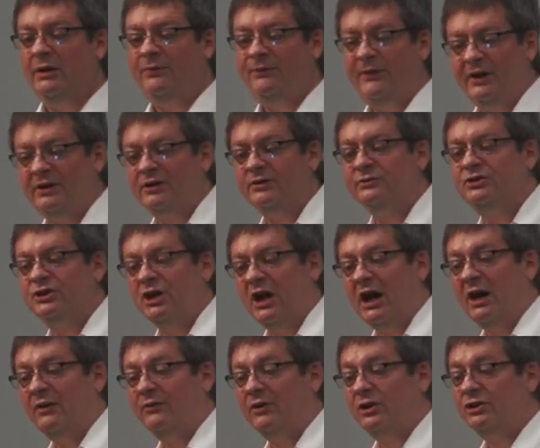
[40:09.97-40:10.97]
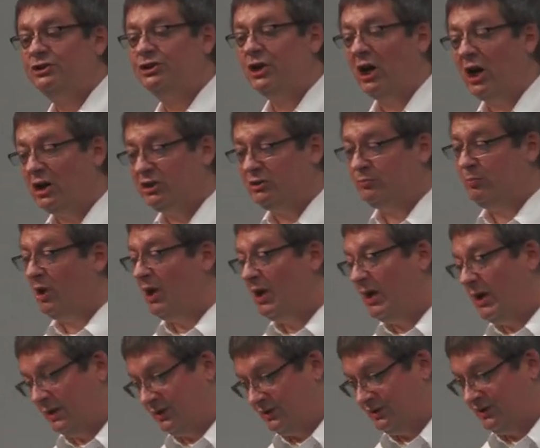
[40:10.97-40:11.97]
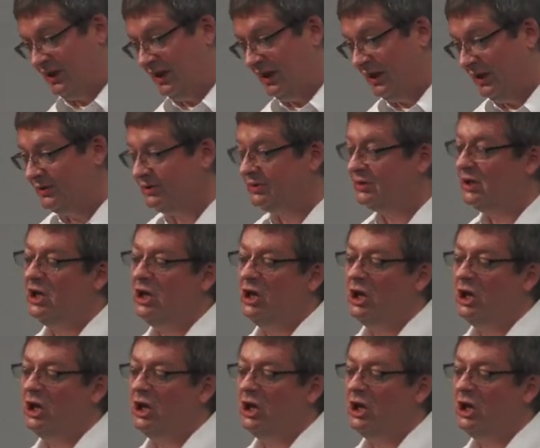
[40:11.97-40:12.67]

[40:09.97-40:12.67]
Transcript: effective Java, Josh Bloch says,